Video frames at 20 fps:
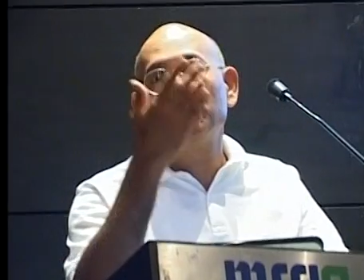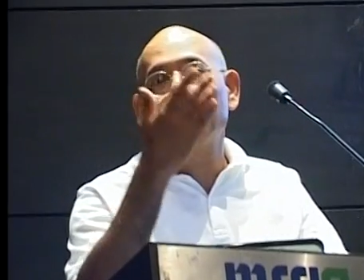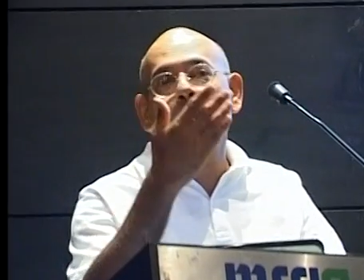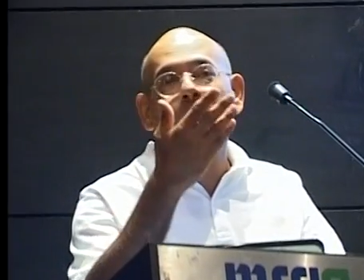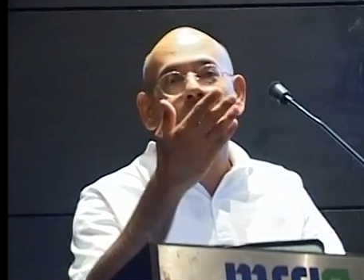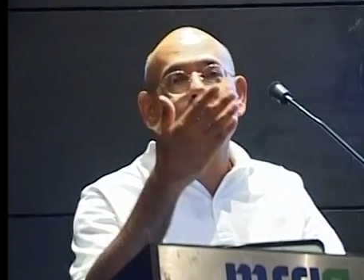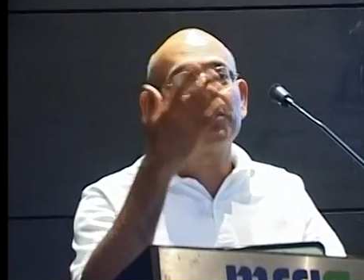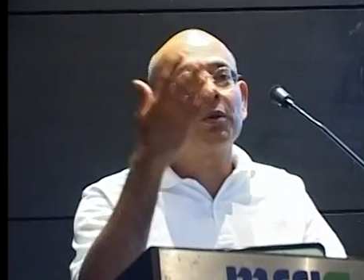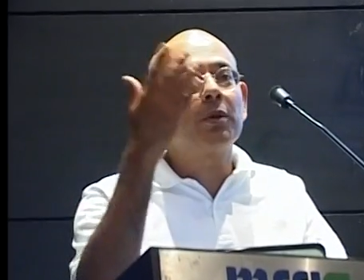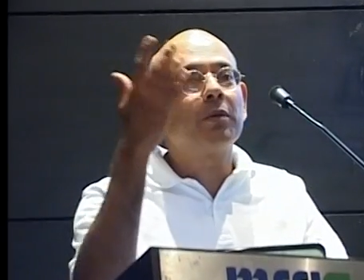
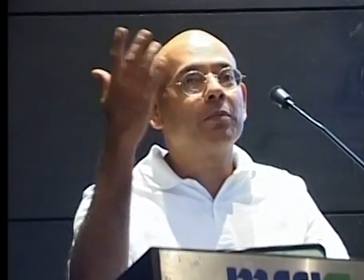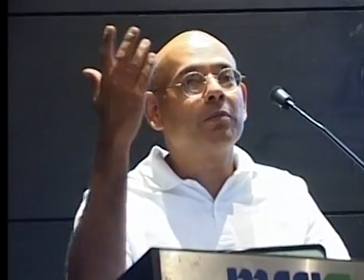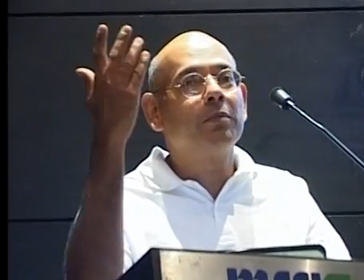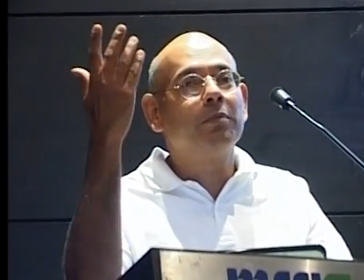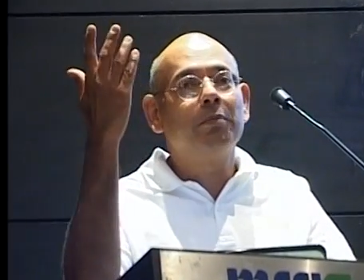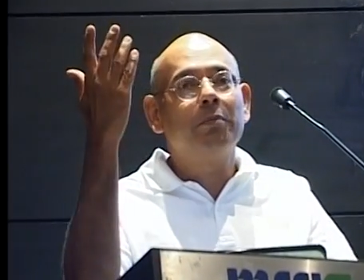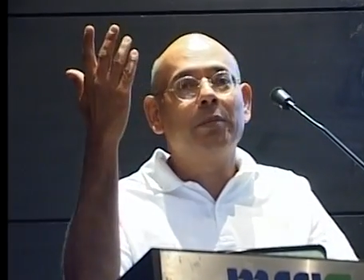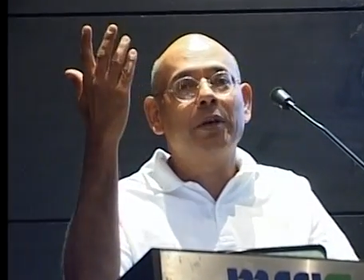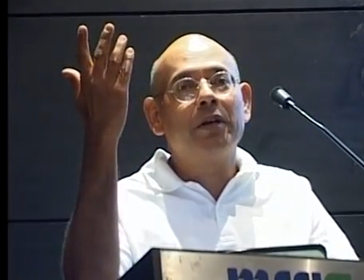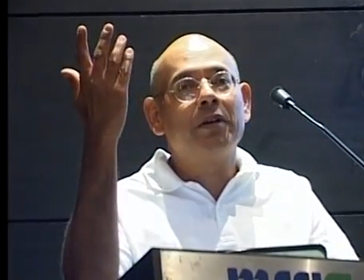US or
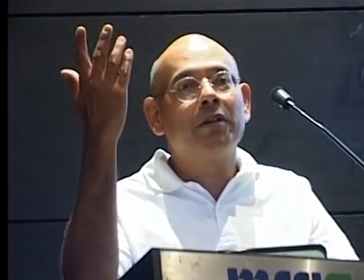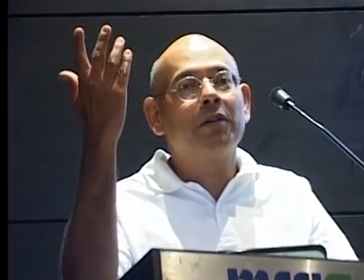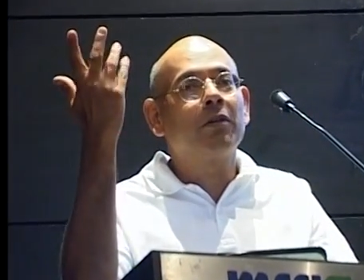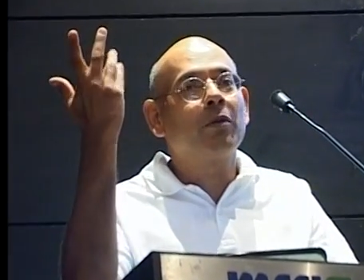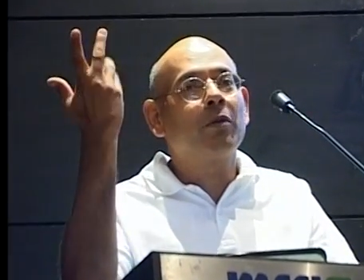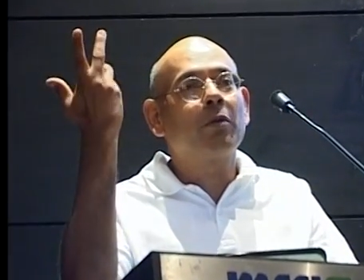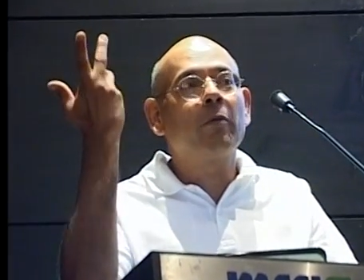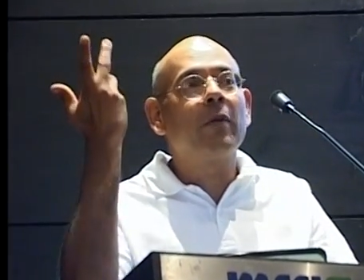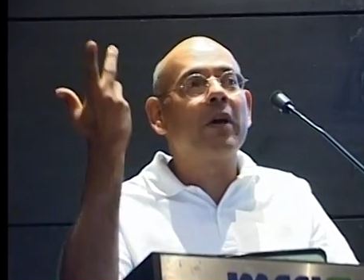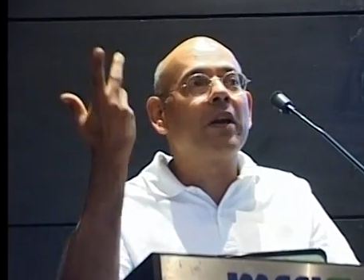Britain
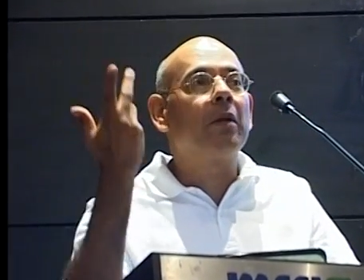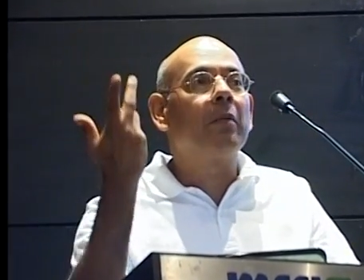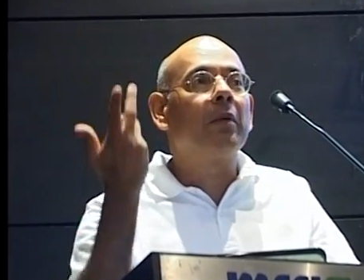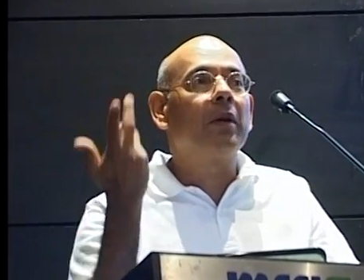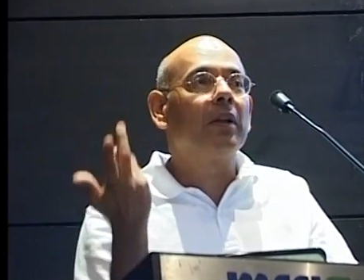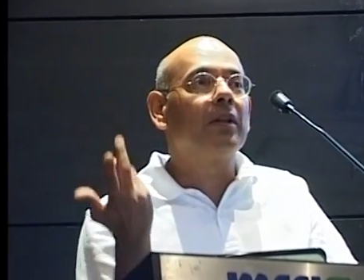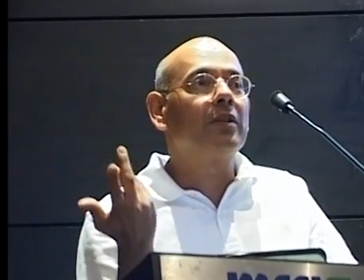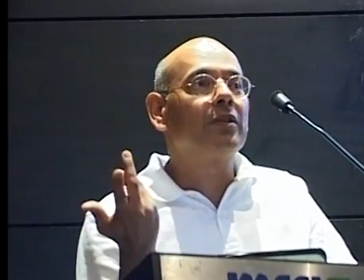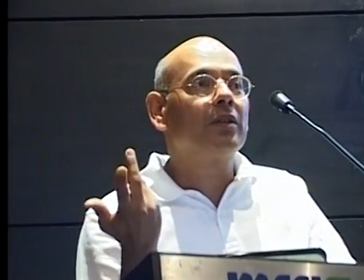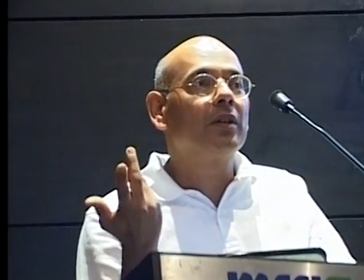or wherever
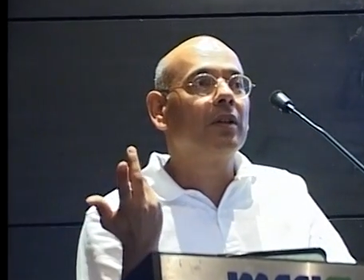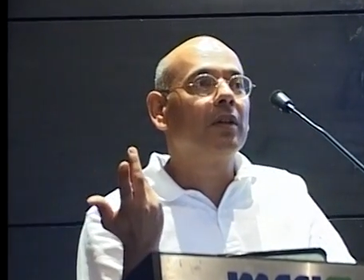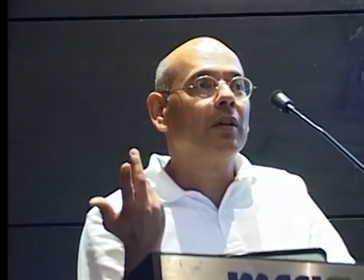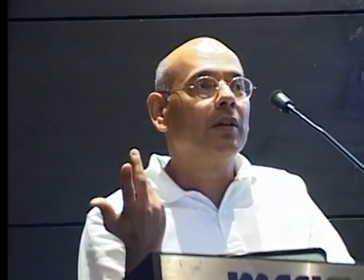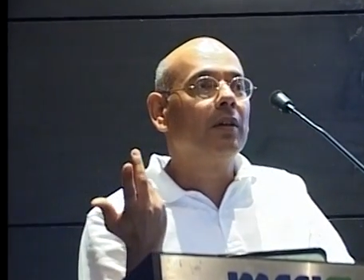else.